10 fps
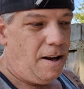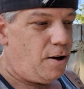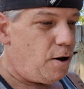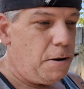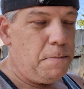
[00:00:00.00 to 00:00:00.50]

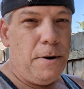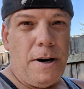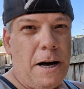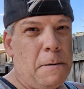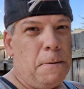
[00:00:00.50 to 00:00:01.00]
you can put a
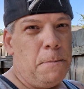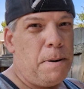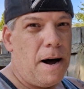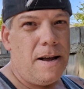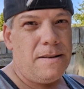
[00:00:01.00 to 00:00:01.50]
couple of
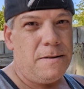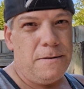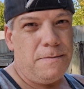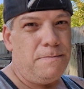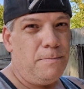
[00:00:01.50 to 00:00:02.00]
pots
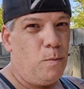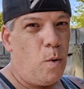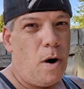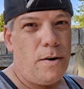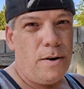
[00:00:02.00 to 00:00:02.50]
of
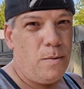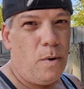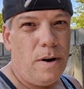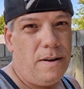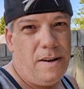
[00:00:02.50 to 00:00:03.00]
water,
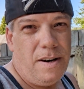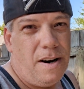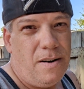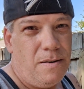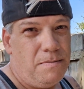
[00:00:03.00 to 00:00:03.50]
what
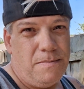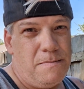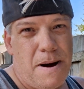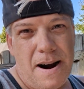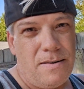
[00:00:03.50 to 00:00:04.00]

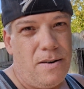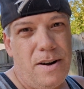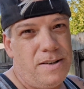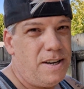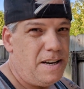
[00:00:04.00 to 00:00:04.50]
macaroni
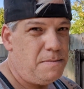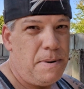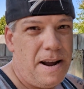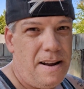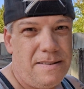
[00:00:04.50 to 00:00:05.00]
and cheese,
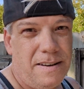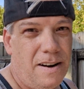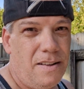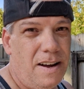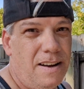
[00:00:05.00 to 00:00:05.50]
beans, and
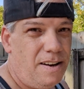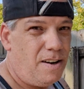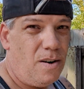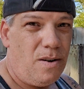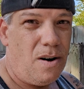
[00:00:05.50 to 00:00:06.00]
all that,
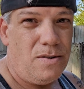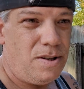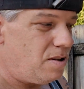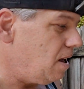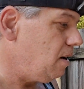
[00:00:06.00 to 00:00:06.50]
on
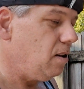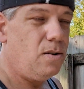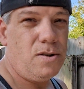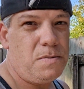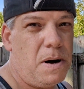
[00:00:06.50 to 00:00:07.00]
just like a
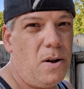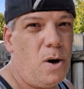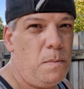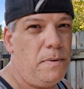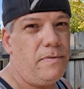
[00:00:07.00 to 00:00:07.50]
little small
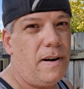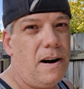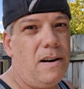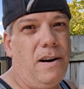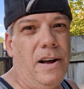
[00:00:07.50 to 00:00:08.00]
open
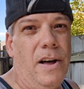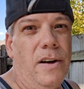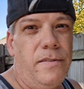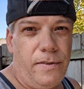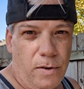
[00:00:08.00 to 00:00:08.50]
fire,
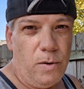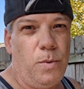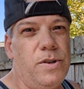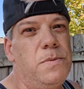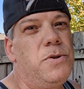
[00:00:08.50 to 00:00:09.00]
filled
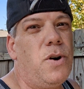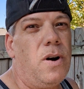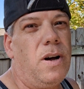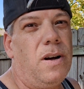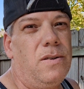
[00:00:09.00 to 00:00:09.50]
with some
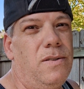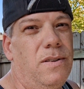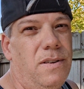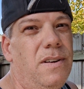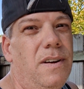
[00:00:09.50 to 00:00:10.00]
charcoal.
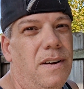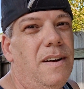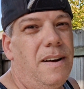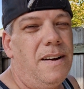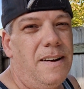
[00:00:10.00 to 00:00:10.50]

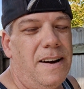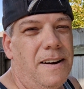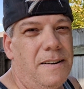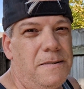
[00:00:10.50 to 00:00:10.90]
Yeah.